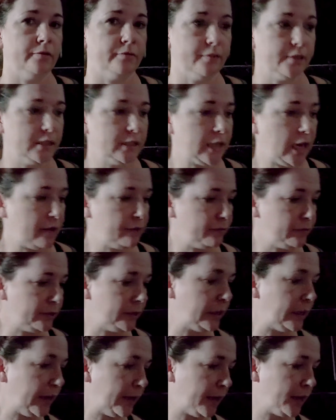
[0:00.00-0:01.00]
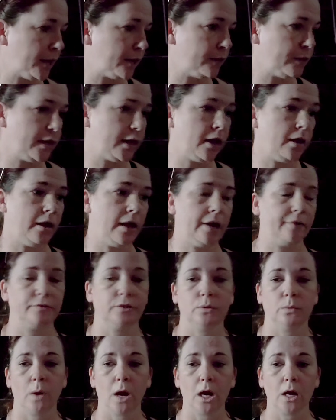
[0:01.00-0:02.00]
stifling air that I'll have
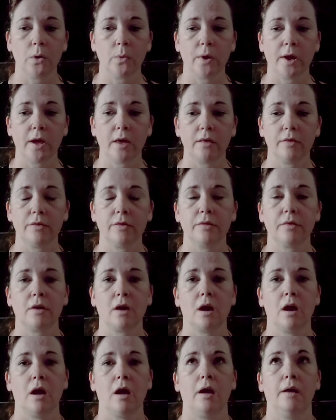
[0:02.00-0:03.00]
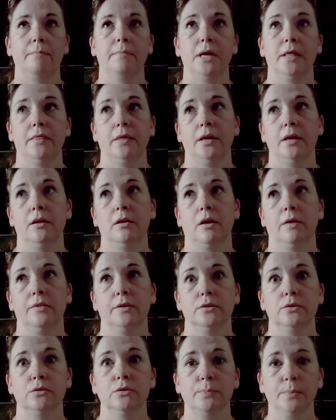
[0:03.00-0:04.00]
to work with. And then on
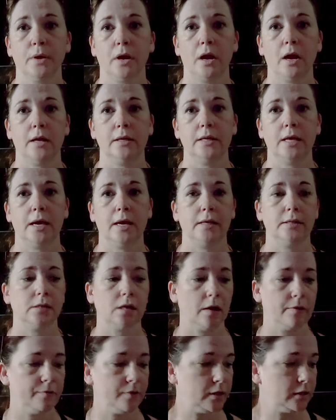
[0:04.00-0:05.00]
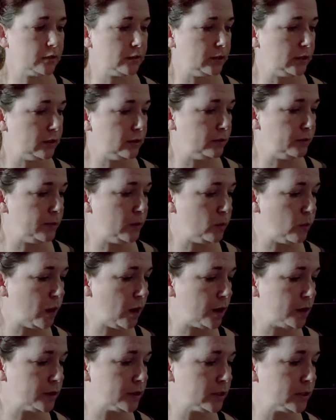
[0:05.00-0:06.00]
the super hot days, obviously it'll be
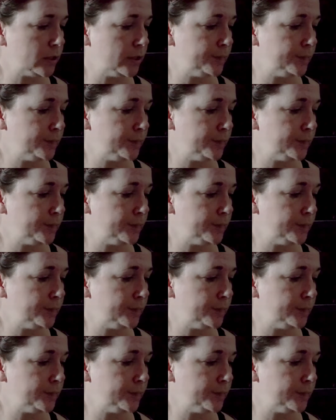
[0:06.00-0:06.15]
worse.